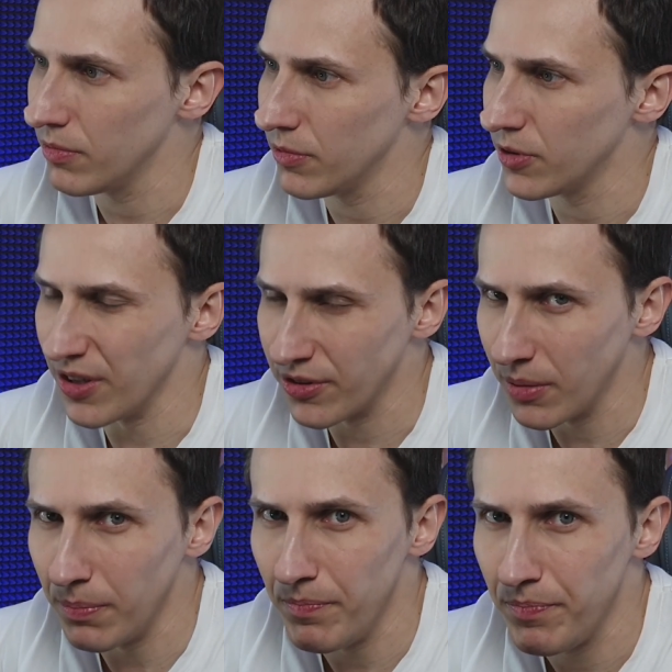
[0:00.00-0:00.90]

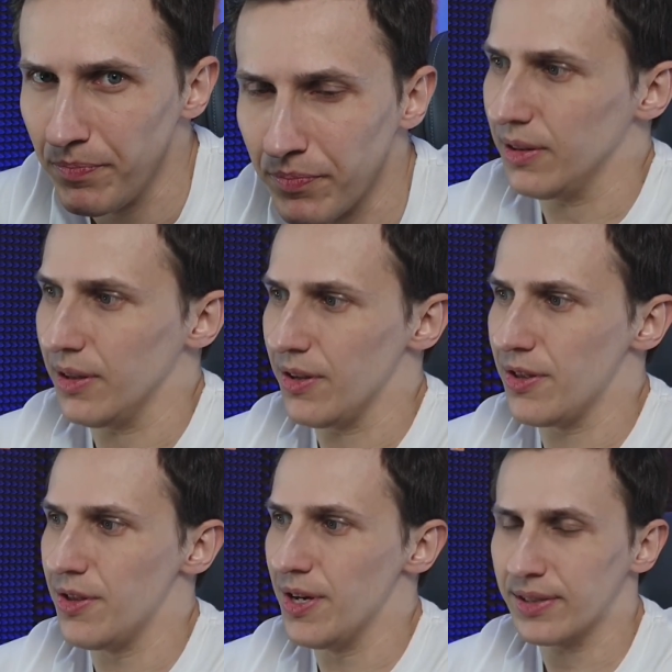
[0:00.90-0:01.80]
system.
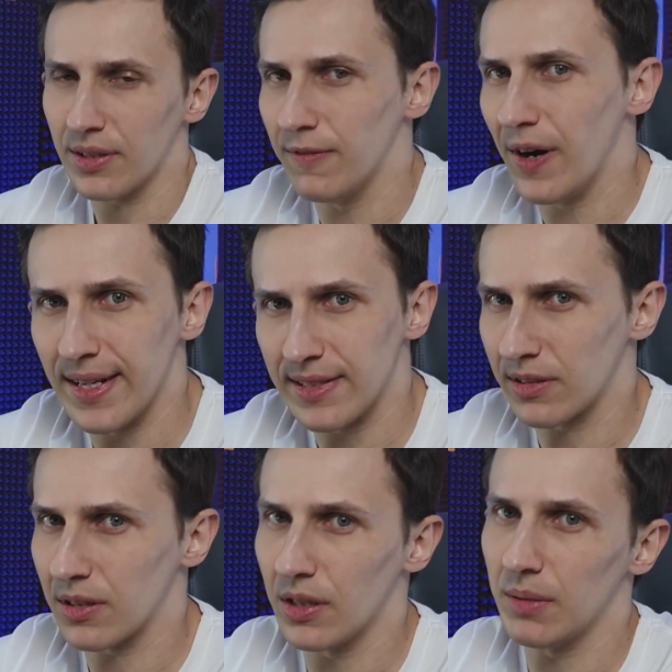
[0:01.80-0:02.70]
This advice is
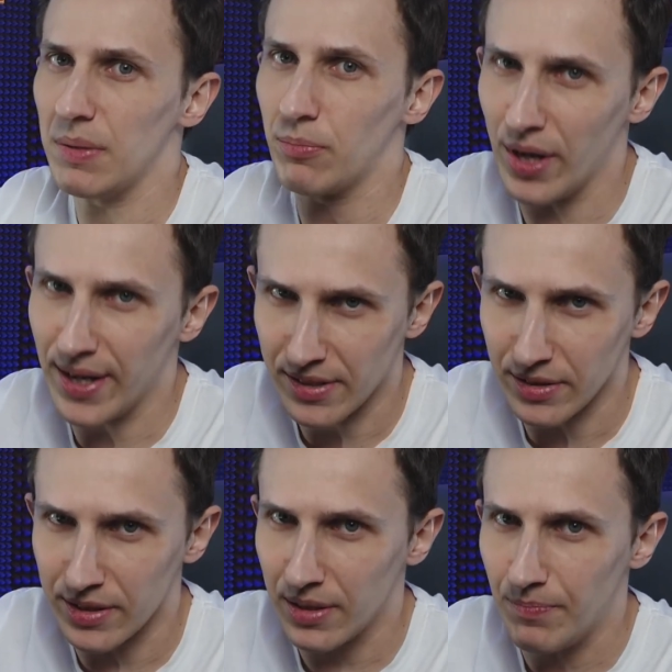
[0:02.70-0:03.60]
going to be
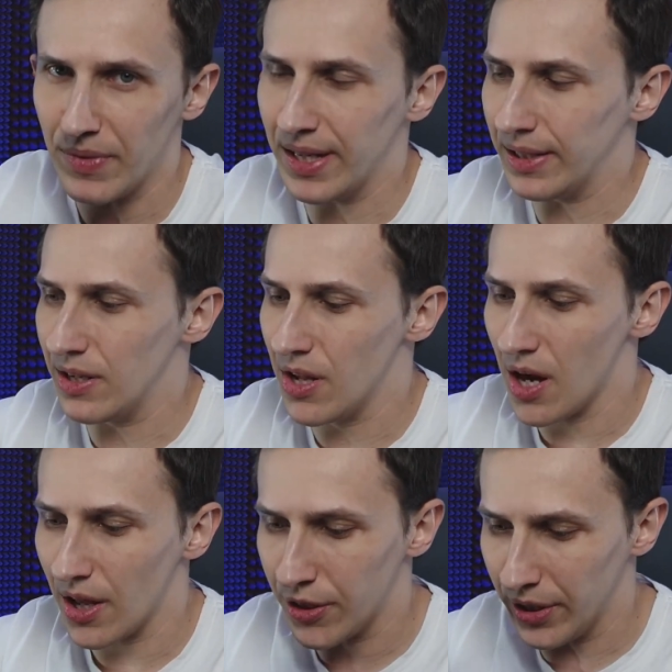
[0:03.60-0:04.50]
priceless, and
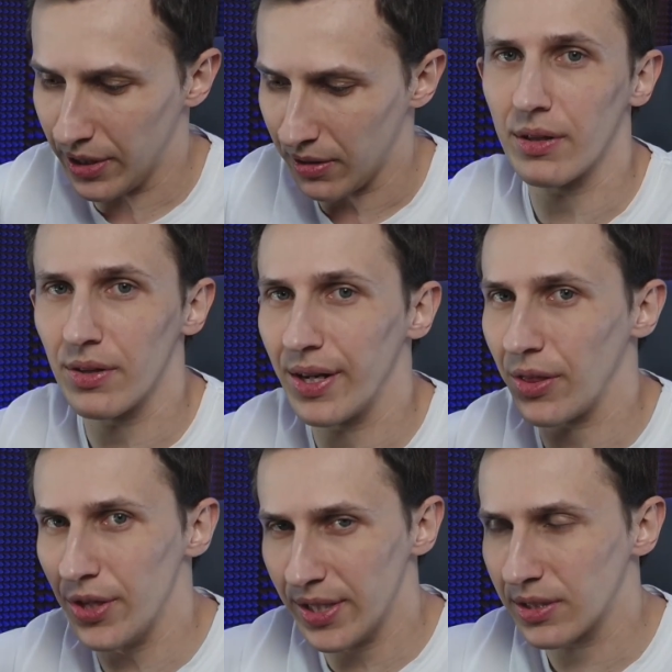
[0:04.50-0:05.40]
nothing like
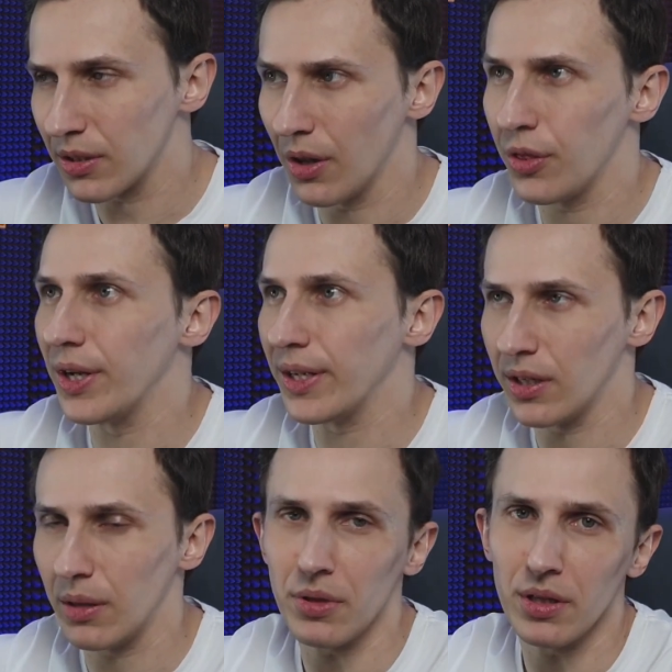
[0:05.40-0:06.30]
this little thing that
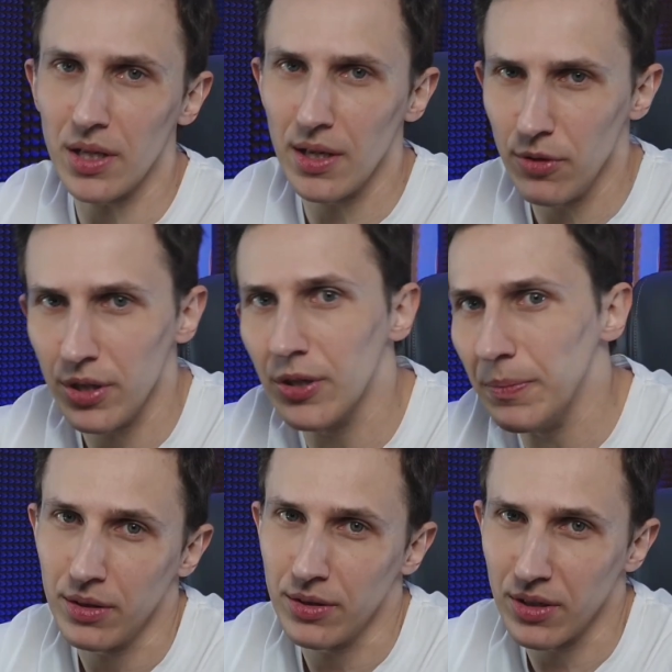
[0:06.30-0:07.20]
I'm going to give you here
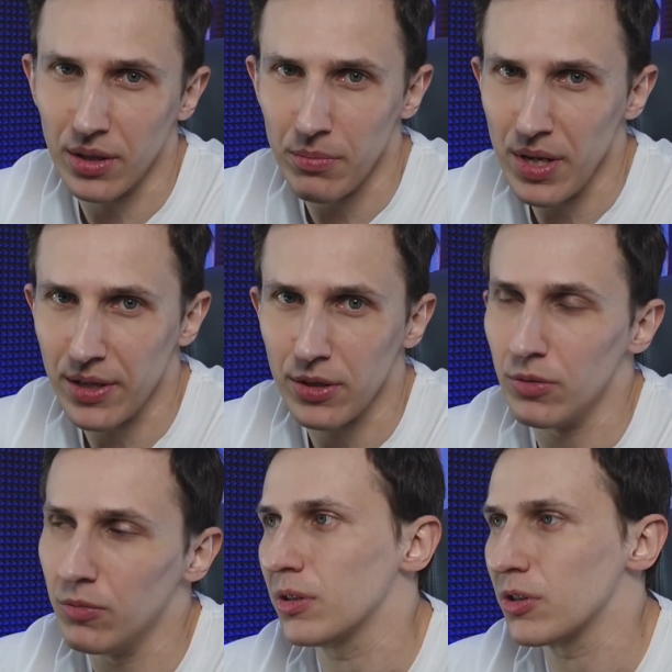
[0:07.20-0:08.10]
is going to make
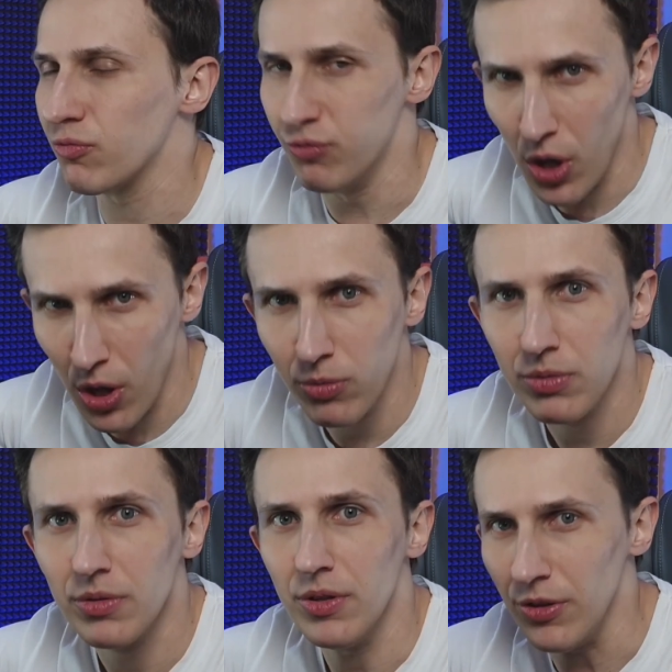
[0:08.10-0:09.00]
you grow
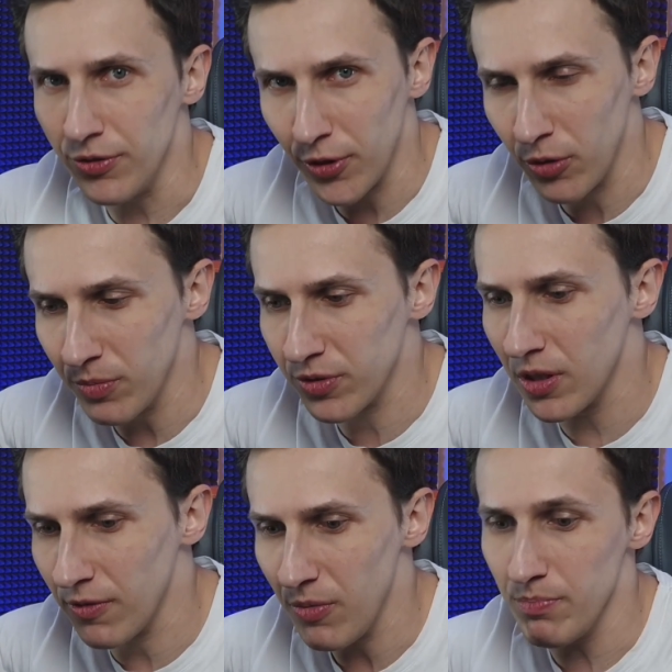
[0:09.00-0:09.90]
in terms
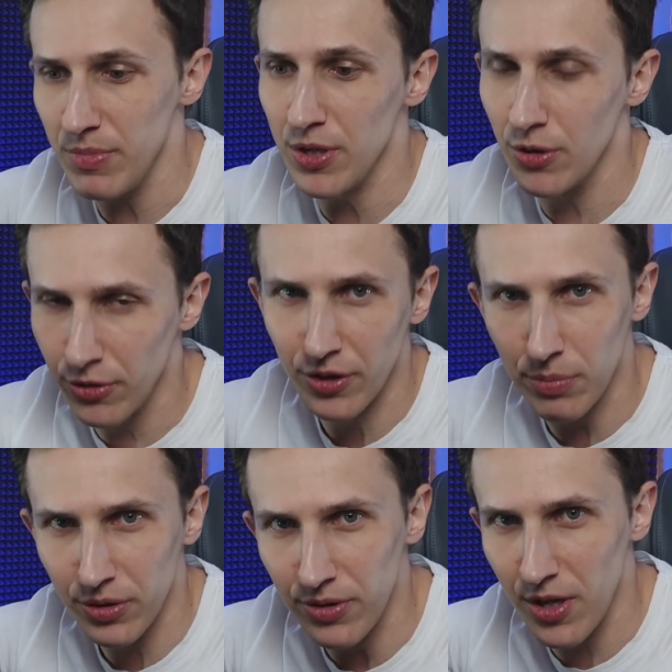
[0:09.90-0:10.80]
of music
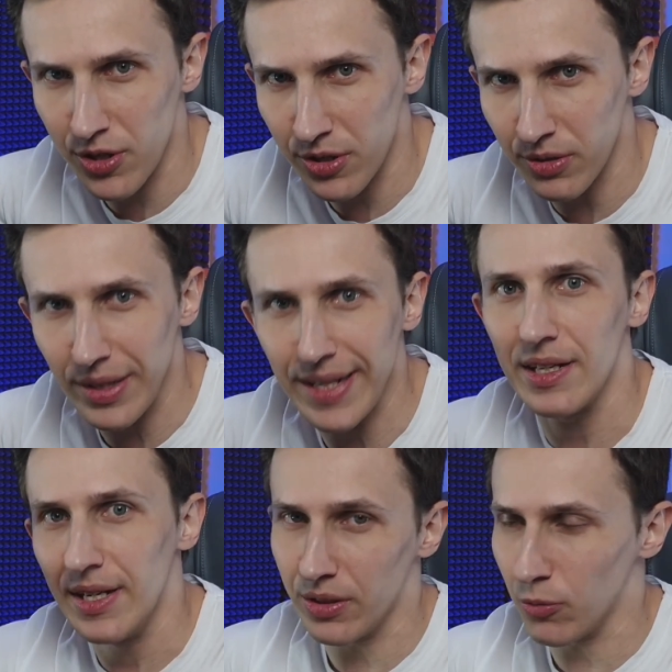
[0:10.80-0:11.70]
production. Like,
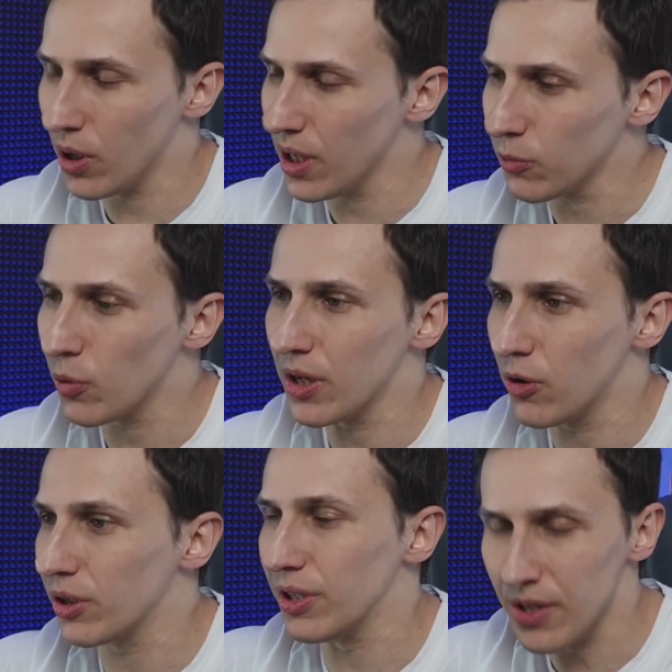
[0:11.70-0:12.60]
one way
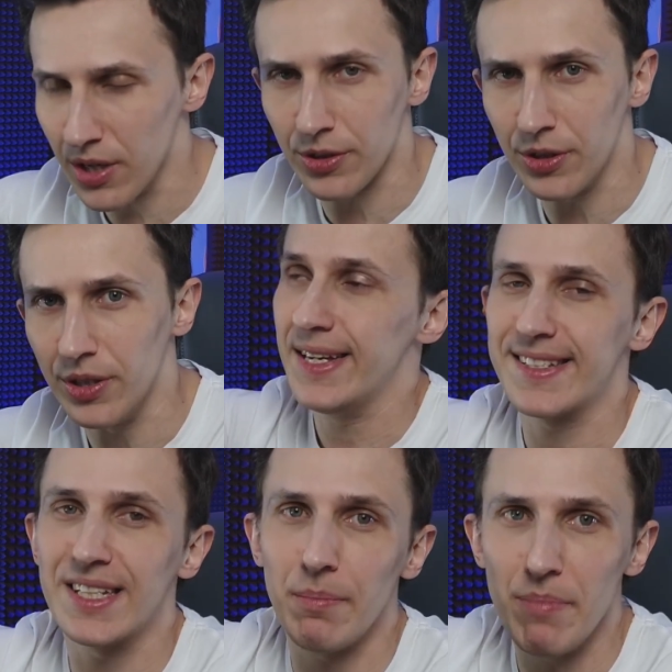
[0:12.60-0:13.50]
or another, it's
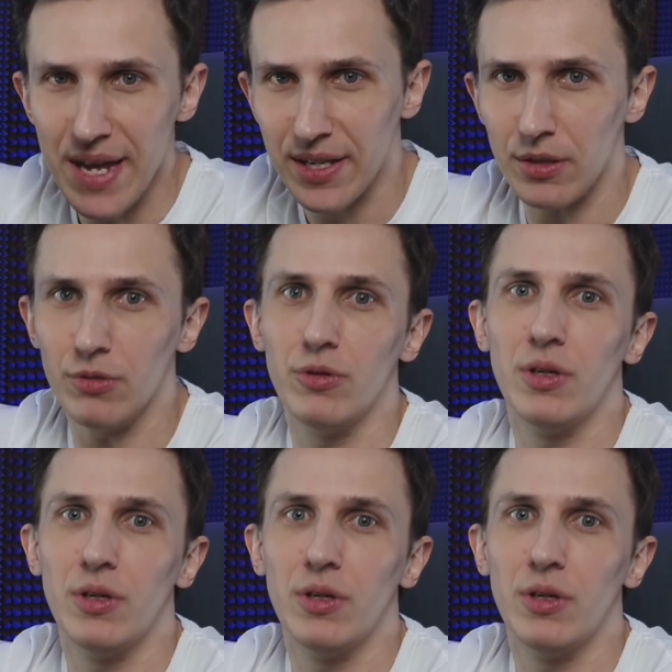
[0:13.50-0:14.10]
going to make you